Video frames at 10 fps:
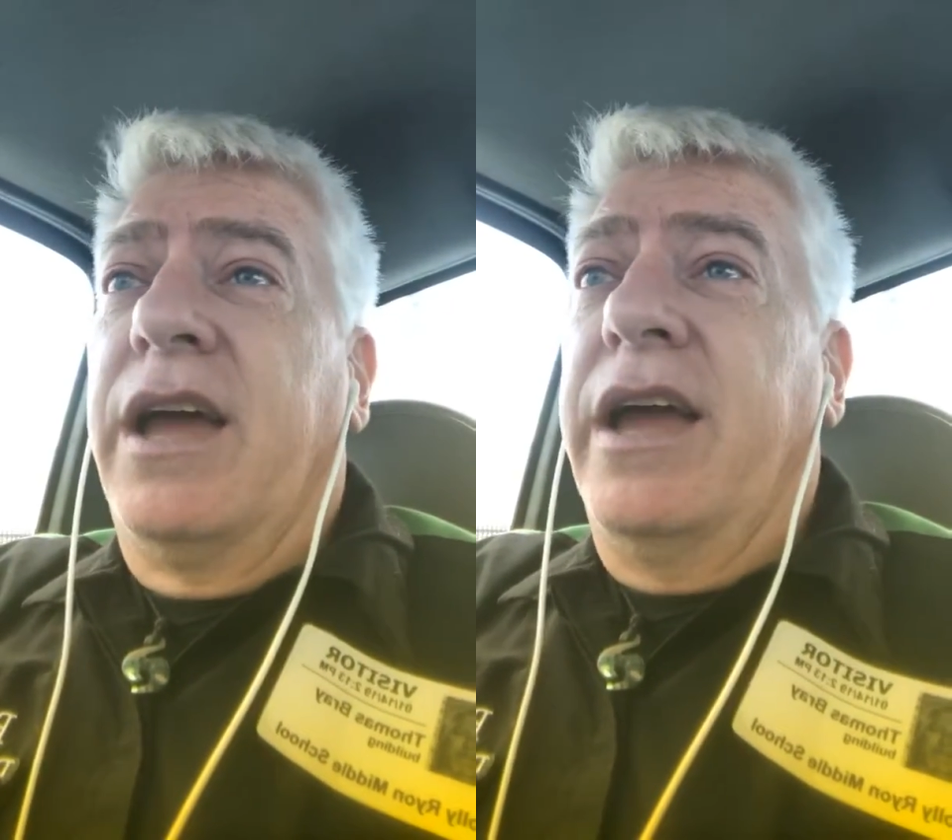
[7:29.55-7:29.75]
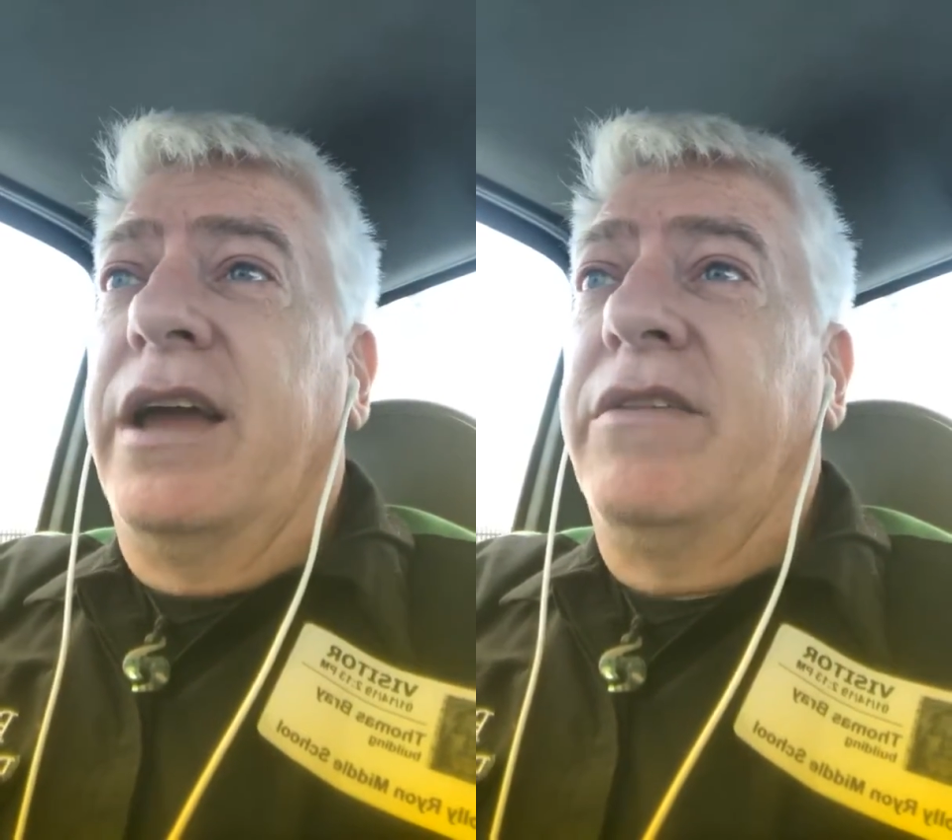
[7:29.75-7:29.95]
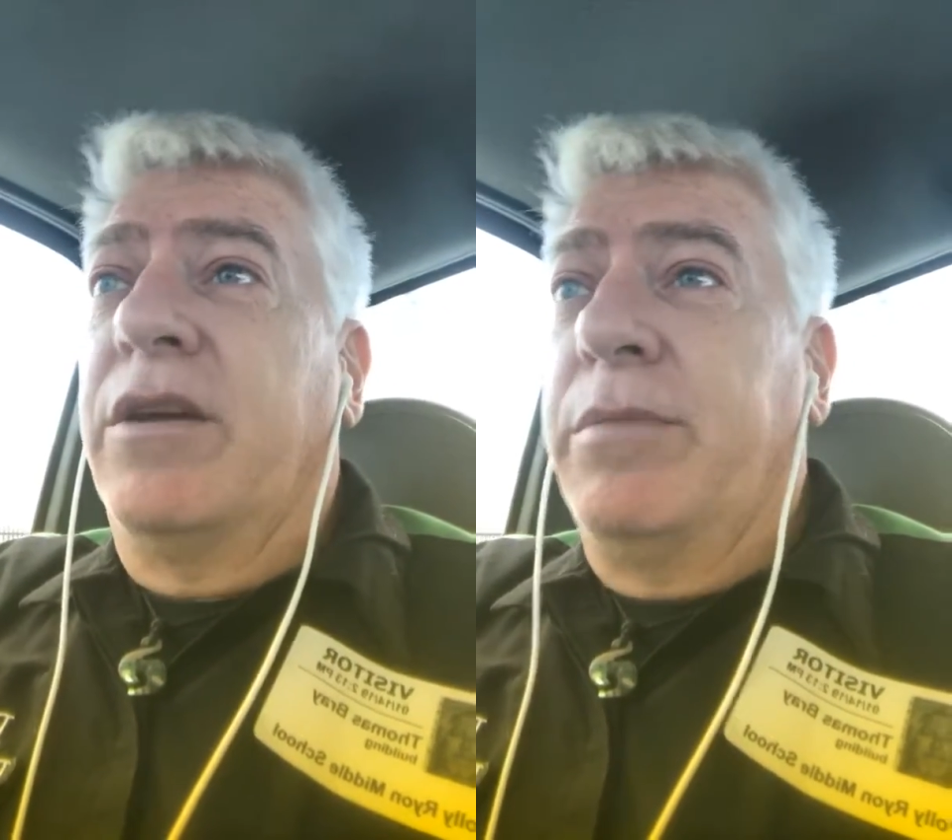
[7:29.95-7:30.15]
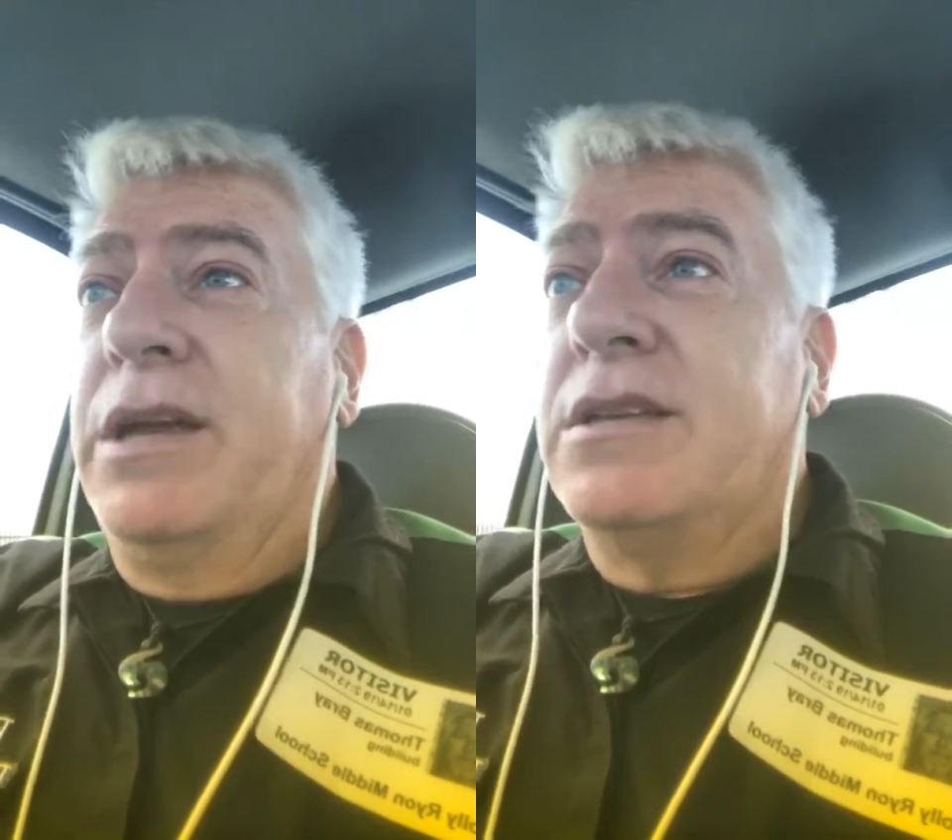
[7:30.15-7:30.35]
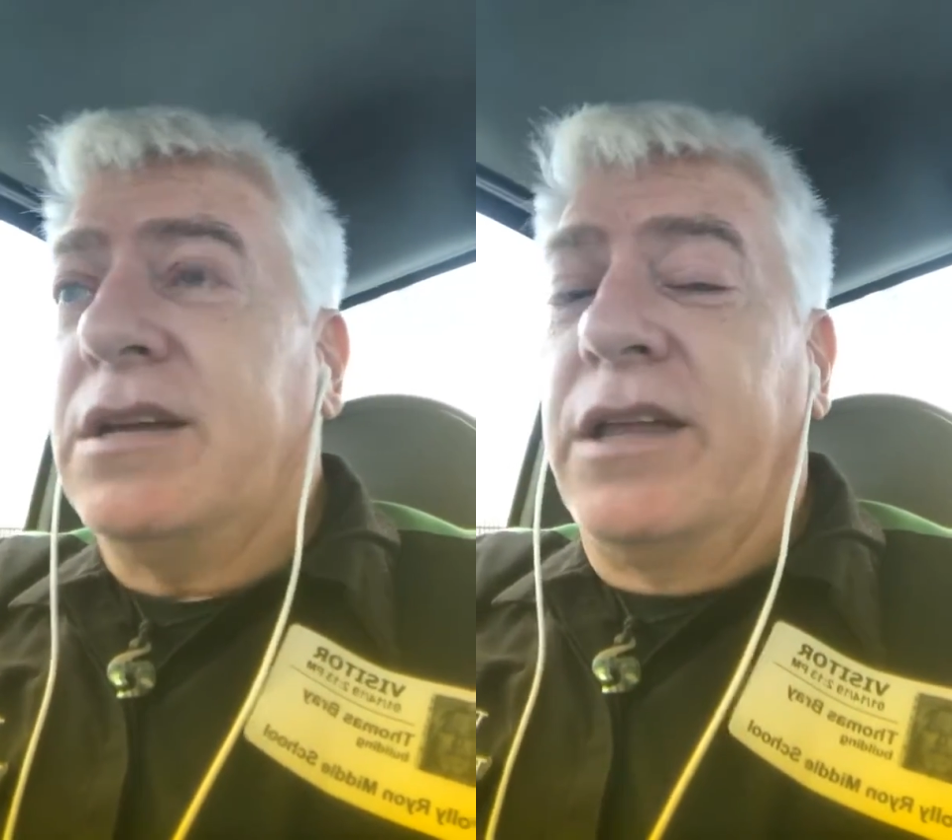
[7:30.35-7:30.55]
And they'll be
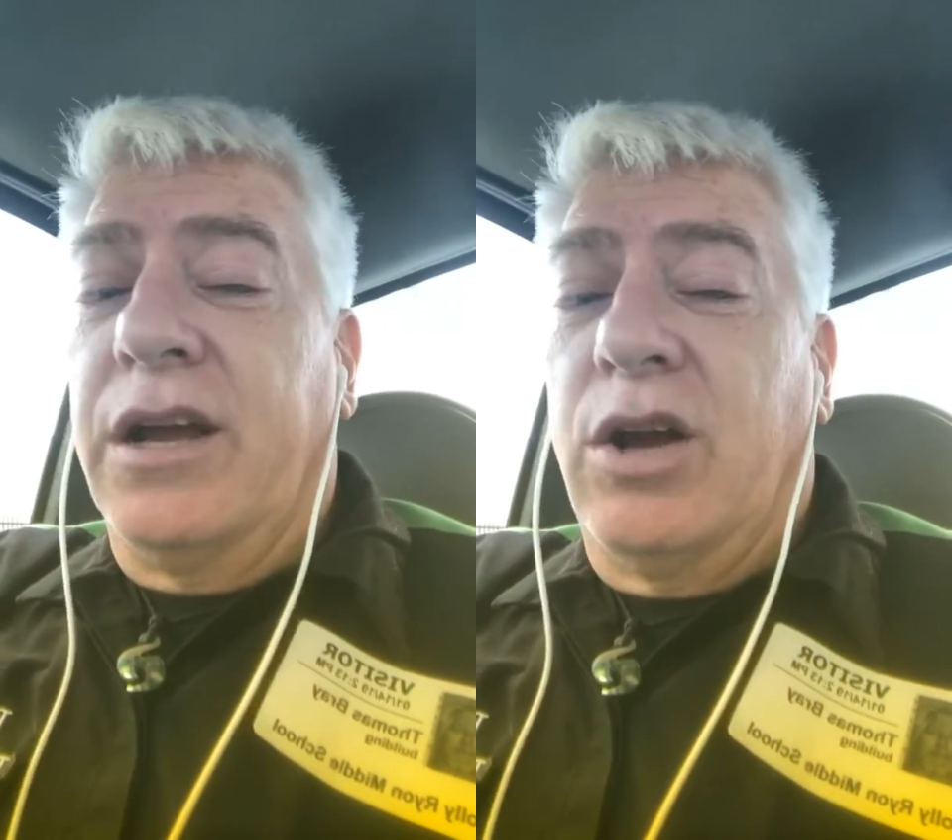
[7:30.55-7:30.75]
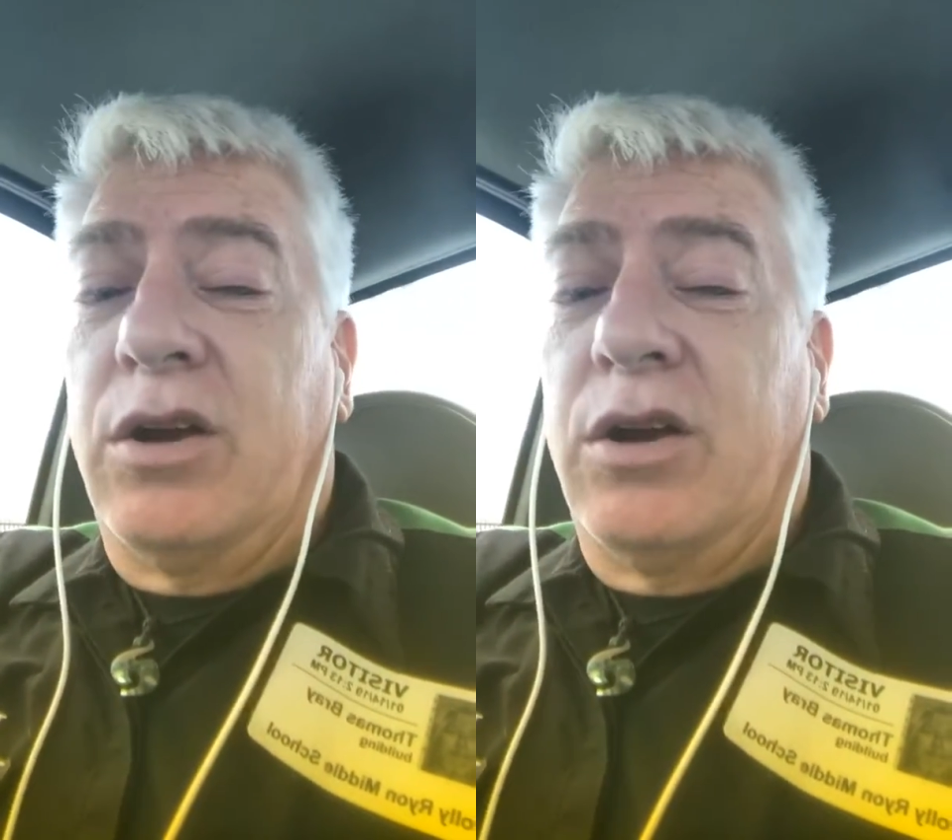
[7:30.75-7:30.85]
inside that